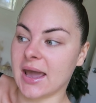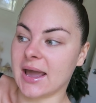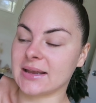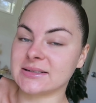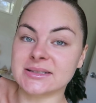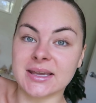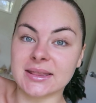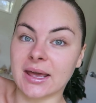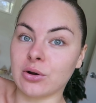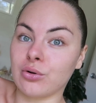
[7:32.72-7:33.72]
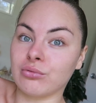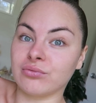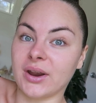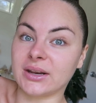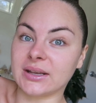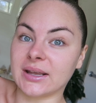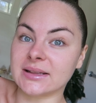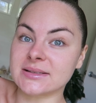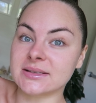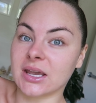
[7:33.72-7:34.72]
and get that all ready
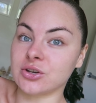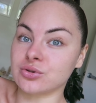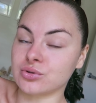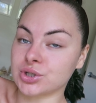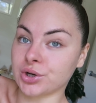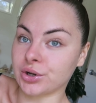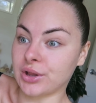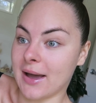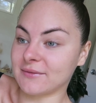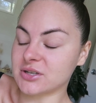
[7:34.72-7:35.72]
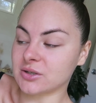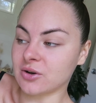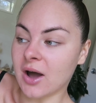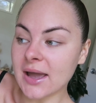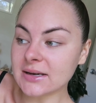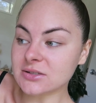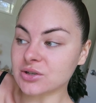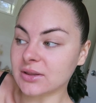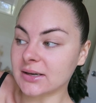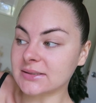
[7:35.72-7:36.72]
and scheduled to go live tonight.
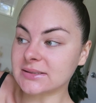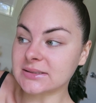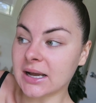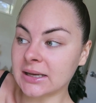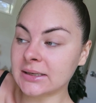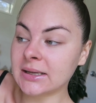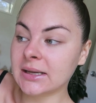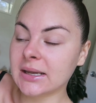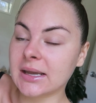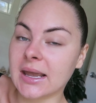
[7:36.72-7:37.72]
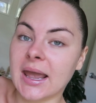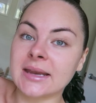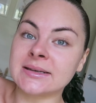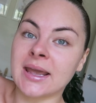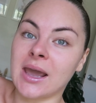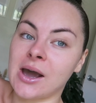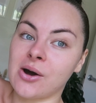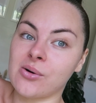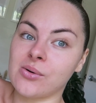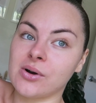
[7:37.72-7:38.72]
So that is done. And
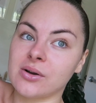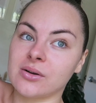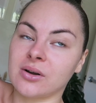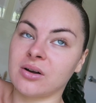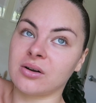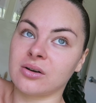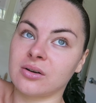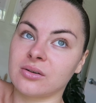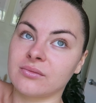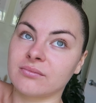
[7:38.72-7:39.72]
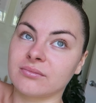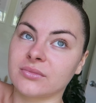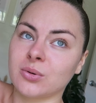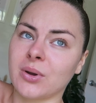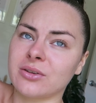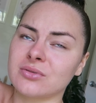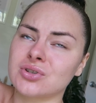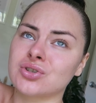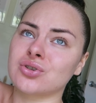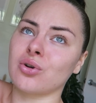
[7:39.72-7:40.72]
now the weather
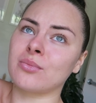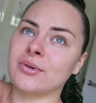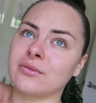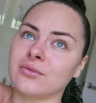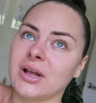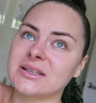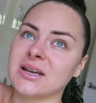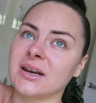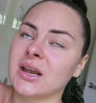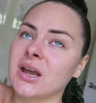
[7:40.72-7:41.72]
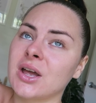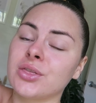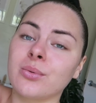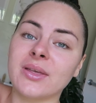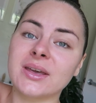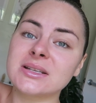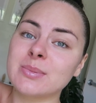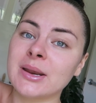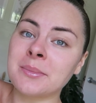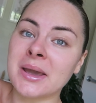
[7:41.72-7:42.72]
is so beautiful outside. The weather has
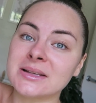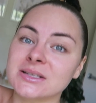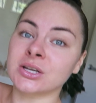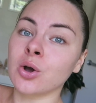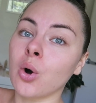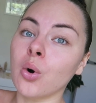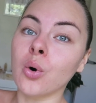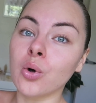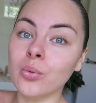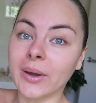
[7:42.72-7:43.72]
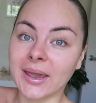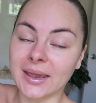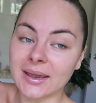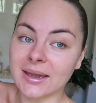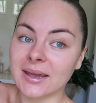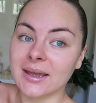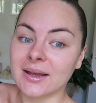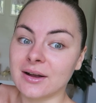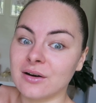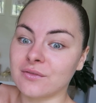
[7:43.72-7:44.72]
been amazing all week.
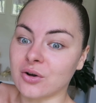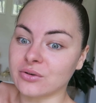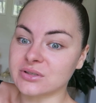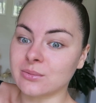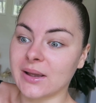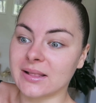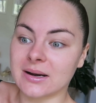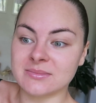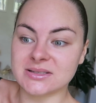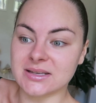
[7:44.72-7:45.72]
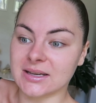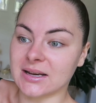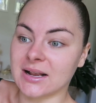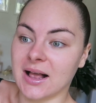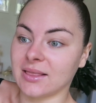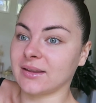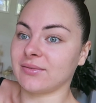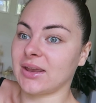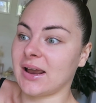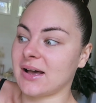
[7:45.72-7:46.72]
Of course, a week that I'm sick and can't
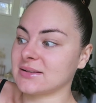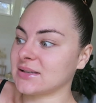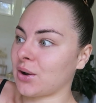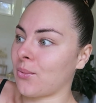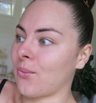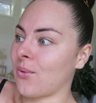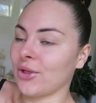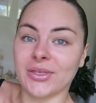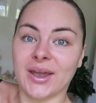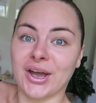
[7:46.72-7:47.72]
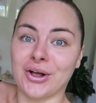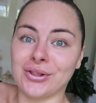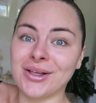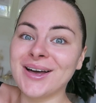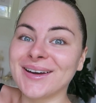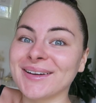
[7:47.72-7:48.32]
leave the house. Like, what the hell?